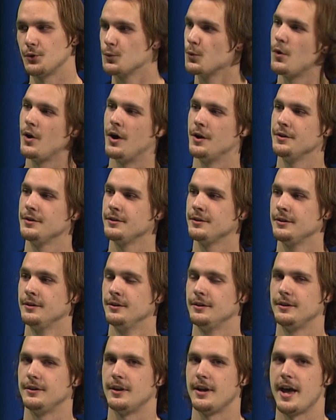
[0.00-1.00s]
one.
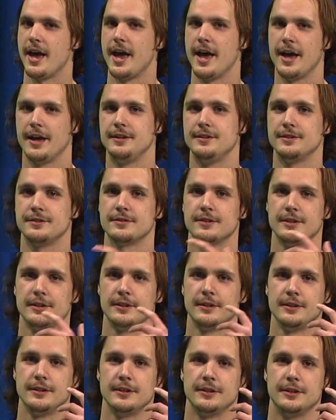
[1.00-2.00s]
Yes. And,
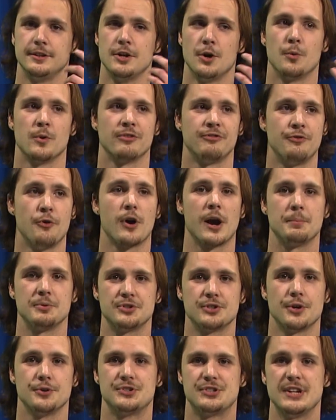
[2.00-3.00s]
you know, we're four
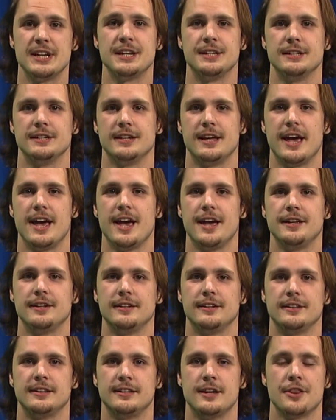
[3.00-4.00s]
episodes in, and
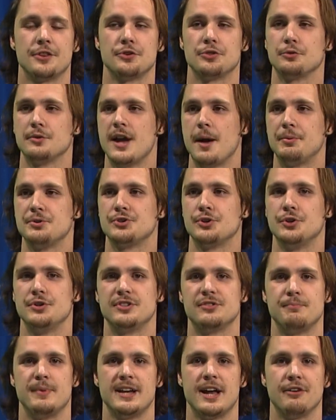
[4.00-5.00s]
mm-hmm. the other three episodes
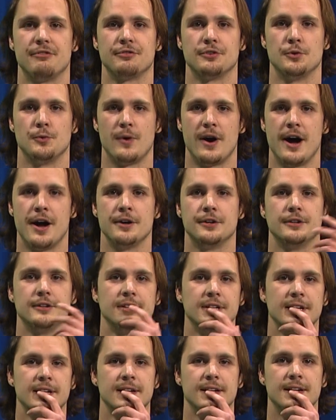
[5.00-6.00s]
have been out for a while,
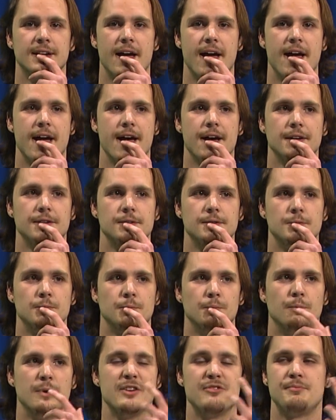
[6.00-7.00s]
and
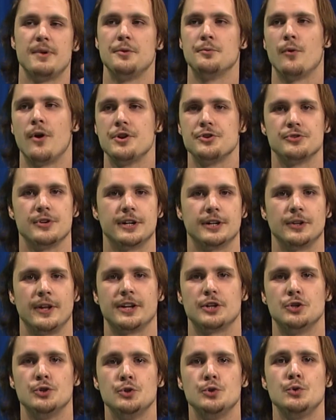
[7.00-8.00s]
we've been wondering,
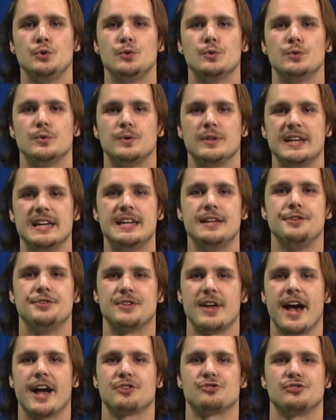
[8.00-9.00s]
like, who is
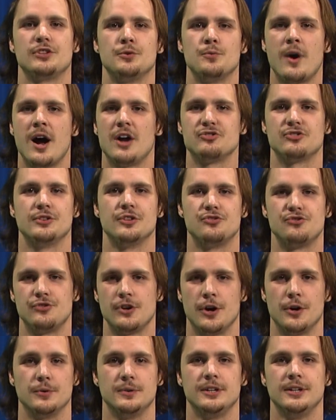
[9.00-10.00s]
actually watching the
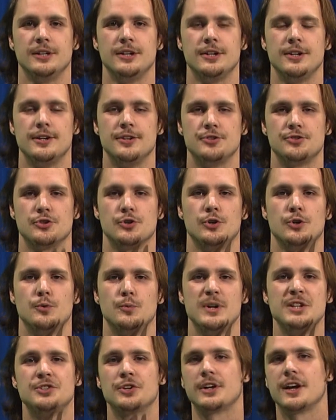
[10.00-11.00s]
show? So
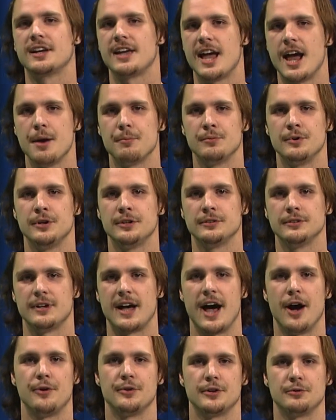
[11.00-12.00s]
we took a camera
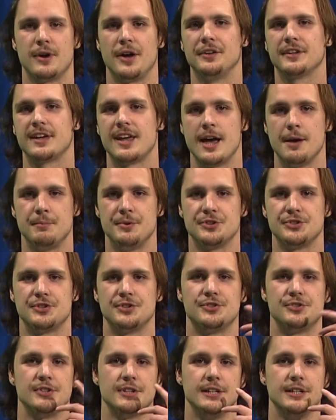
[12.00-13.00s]
out around the campus to
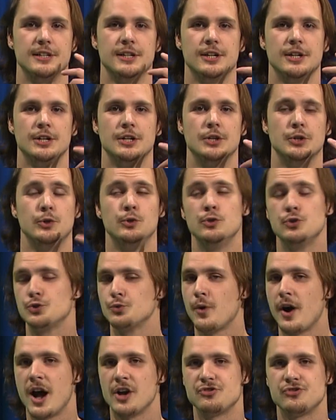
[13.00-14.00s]
see who's
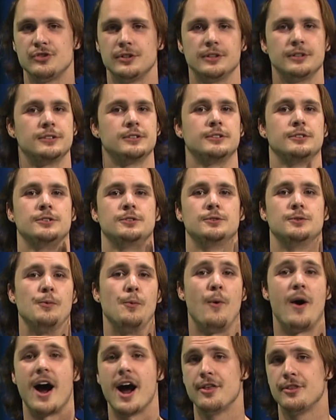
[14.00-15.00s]
watching,
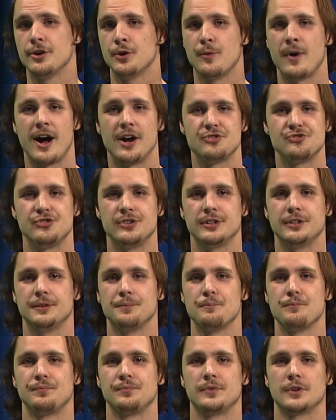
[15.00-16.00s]
why they're watching,
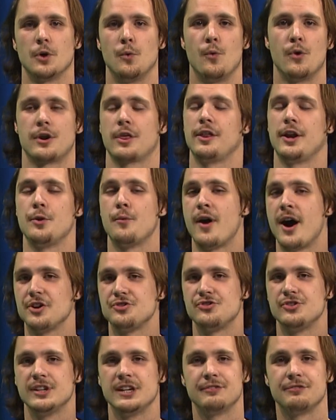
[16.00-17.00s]
what are they
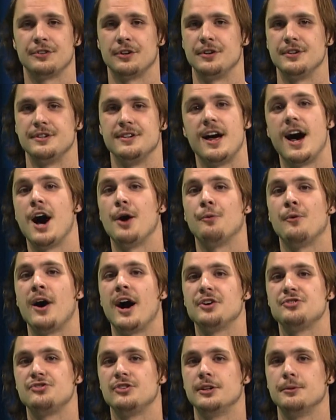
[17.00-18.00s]
watching if they're not
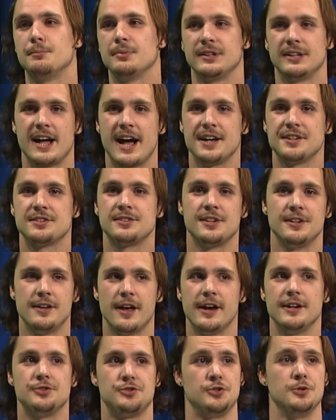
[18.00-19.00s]
watching Platts
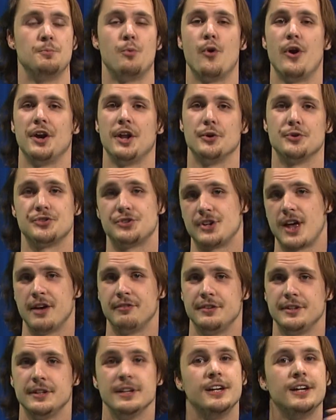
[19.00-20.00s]
Tonight
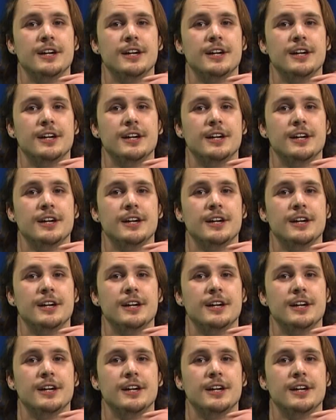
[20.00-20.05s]
2.07.